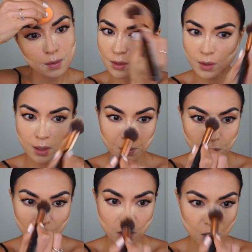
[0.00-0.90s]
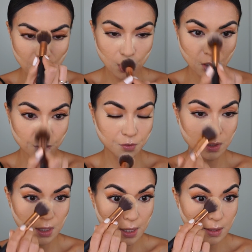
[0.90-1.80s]
And you can brush
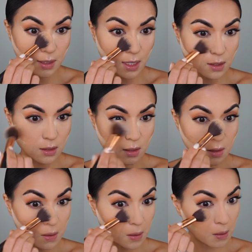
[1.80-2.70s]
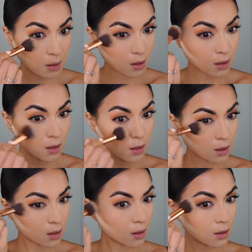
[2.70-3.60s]
off the excess
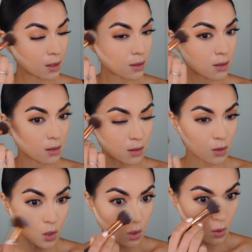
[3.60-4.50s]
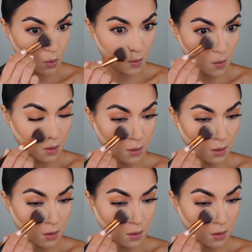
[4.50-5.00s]
like so,